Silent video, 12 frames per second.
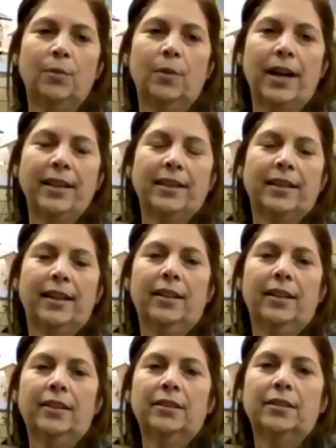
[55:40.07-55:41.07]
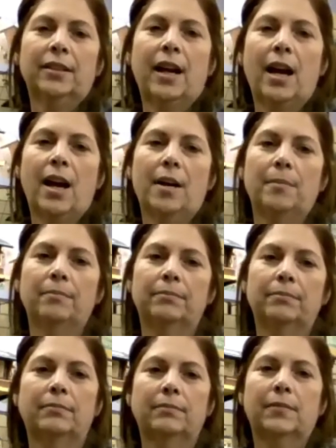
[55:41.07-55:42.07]
right there
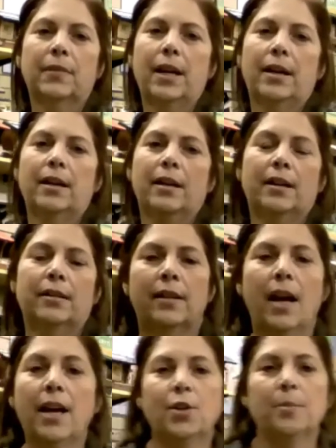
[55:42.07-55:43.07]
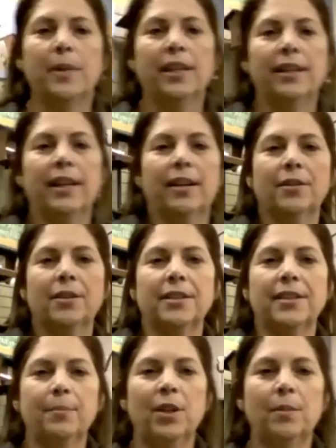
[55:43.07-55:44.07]
um, under me there, the
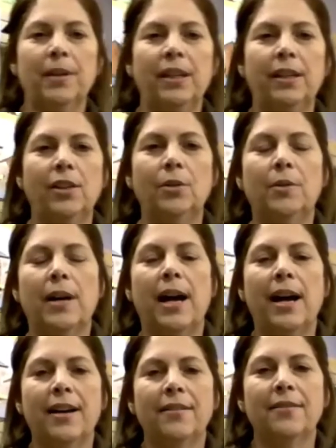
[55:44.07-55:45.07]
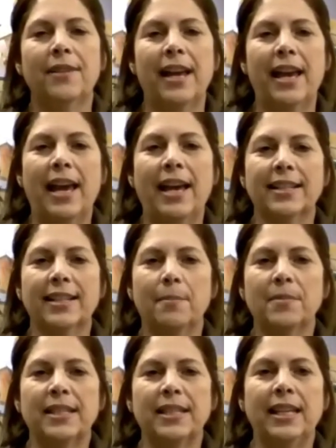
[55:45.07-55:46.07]
WBU of
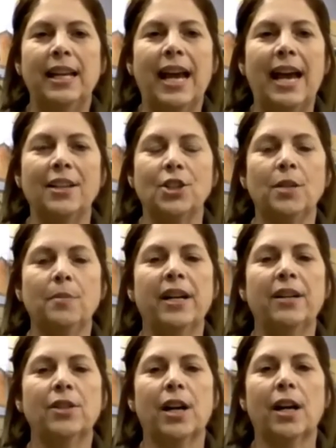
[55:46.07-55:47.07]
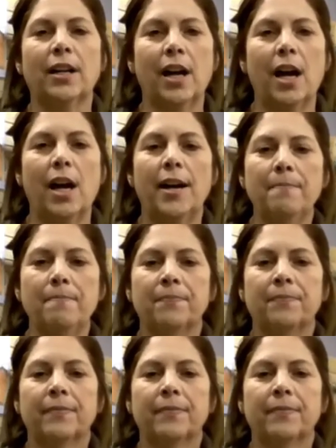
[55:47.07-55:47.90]
SMC at gmail.com.